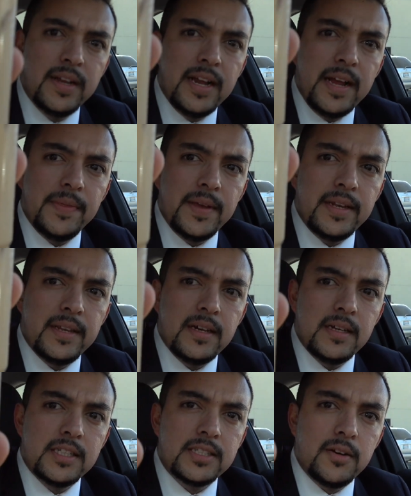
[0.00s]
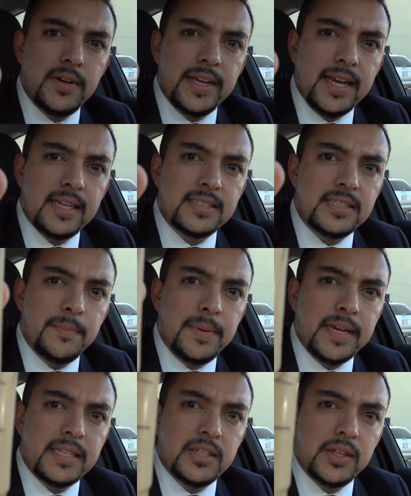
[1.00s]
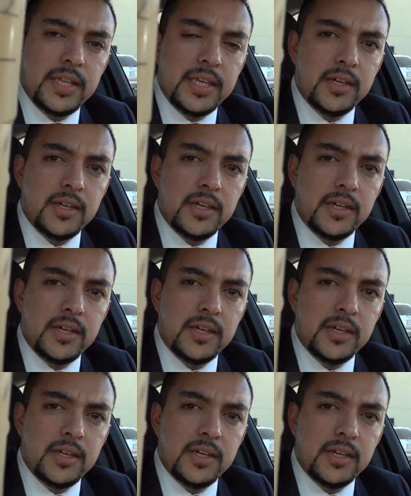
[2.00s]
And then uh, it's already kind of seeping into the